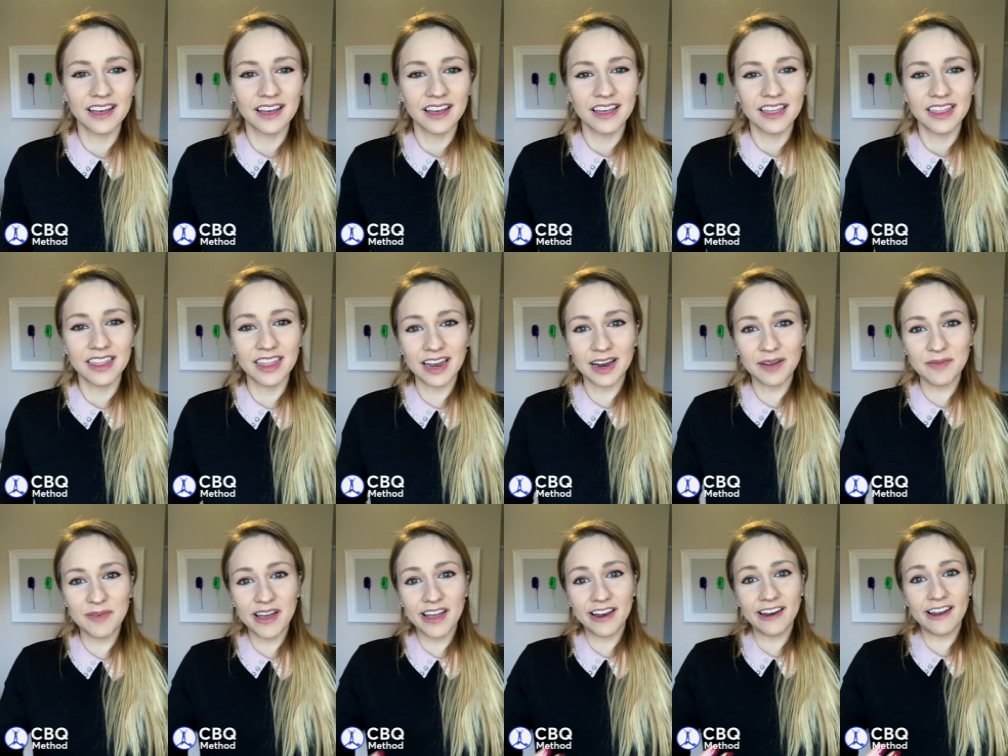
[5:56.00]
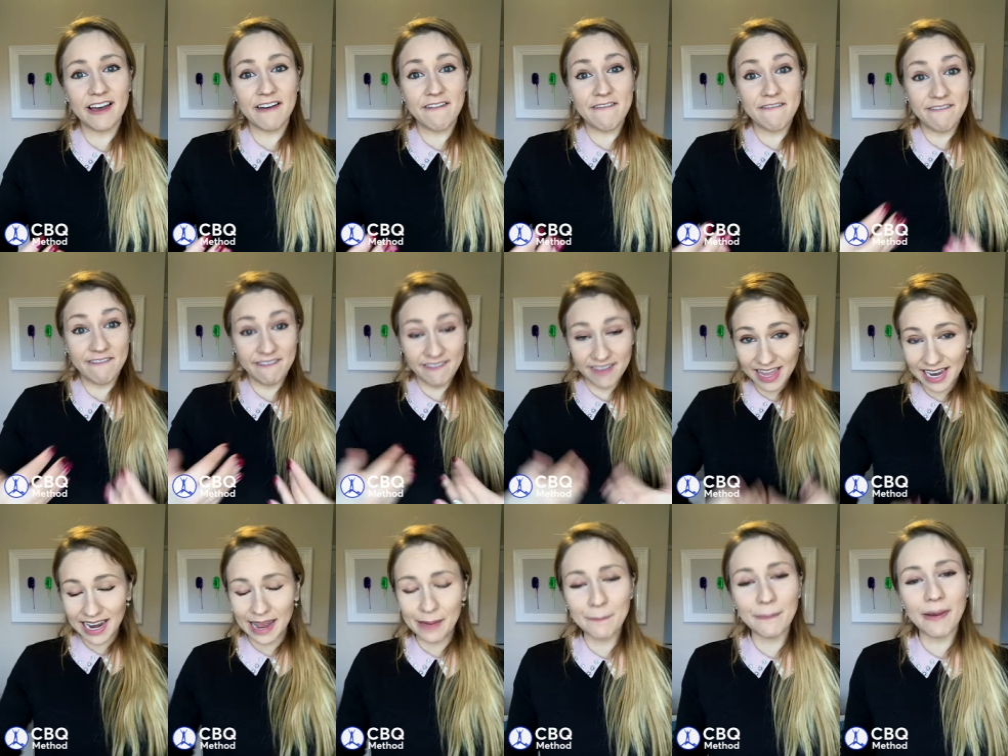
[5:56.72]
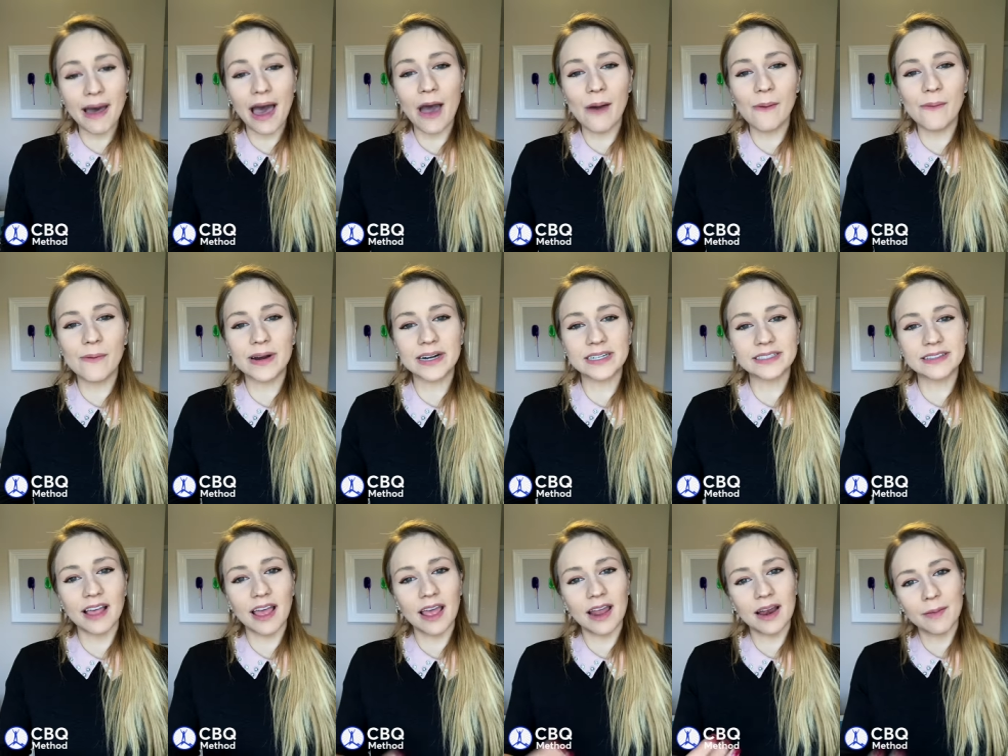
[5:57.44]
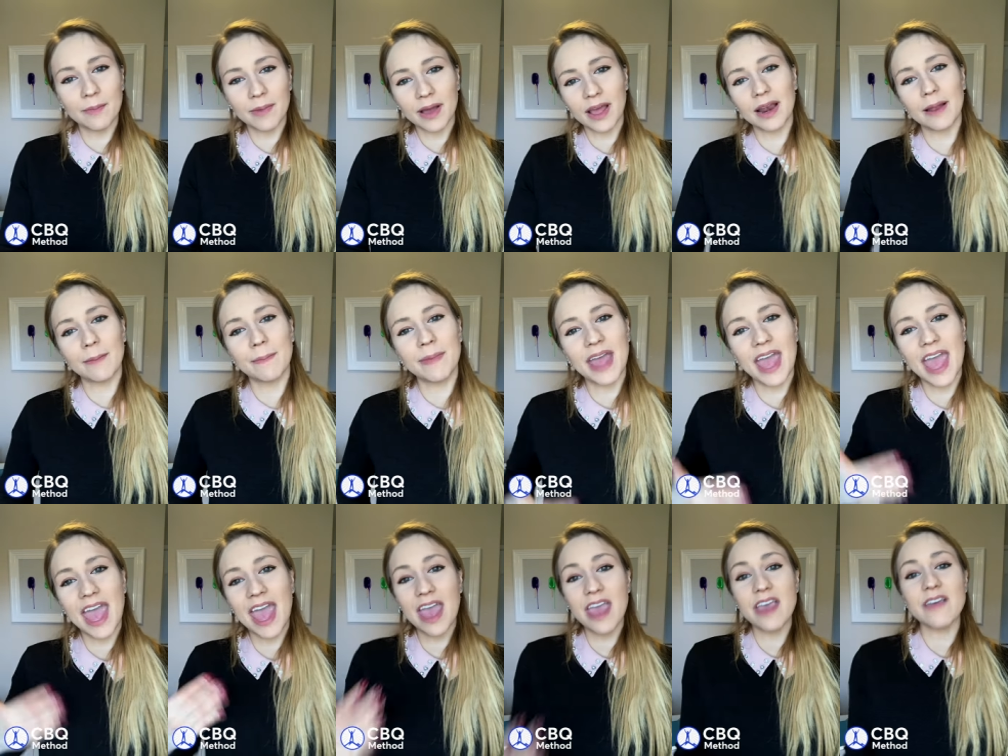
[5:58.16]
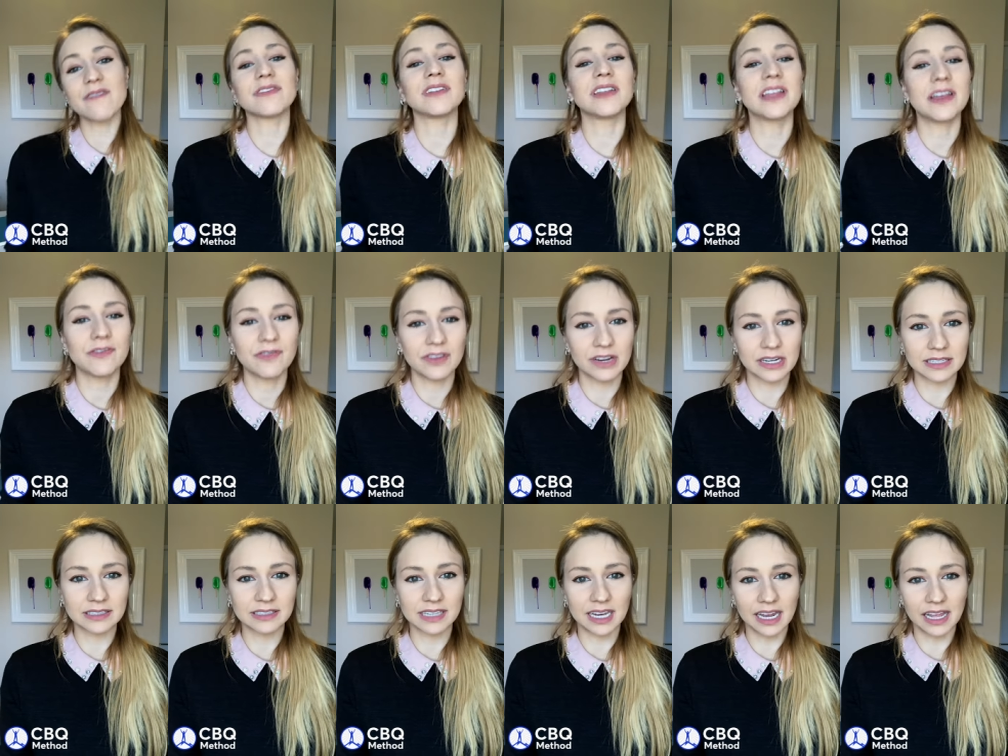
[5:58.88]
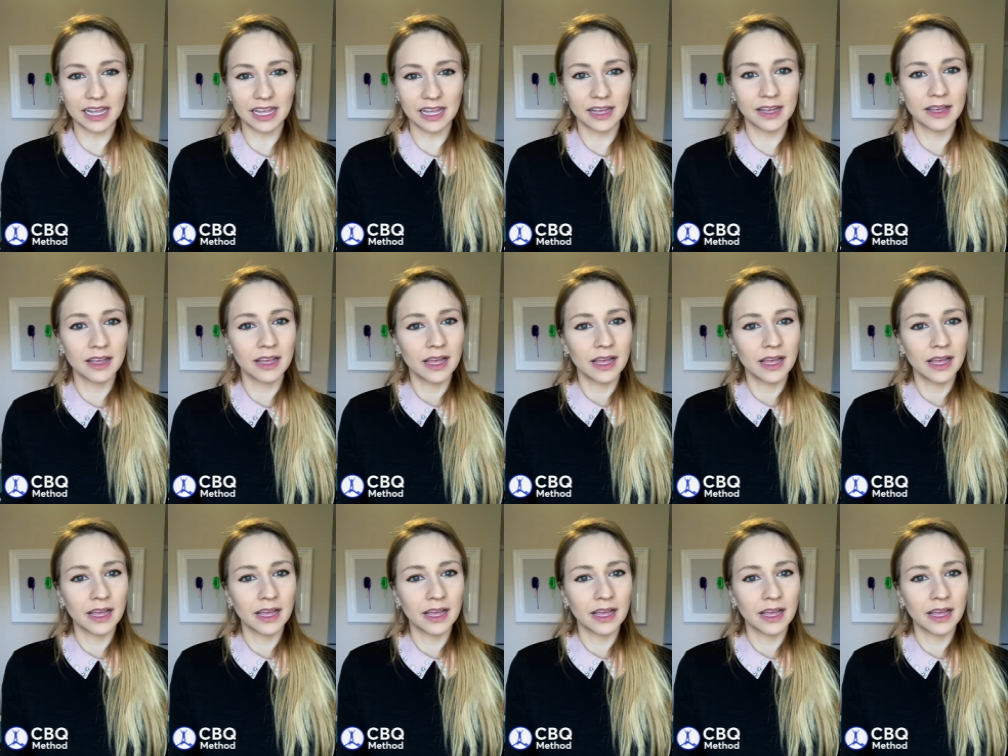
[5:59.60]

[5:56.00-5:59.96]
then i'm gonna feel empowered and i'm gonna behave differently